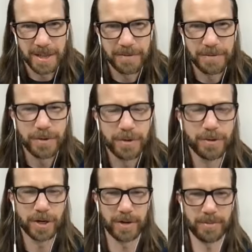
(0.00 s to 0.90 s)
if
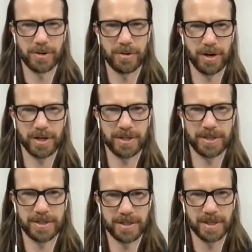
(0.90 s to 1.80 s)
you come
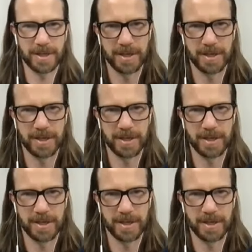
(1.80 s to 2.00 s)
across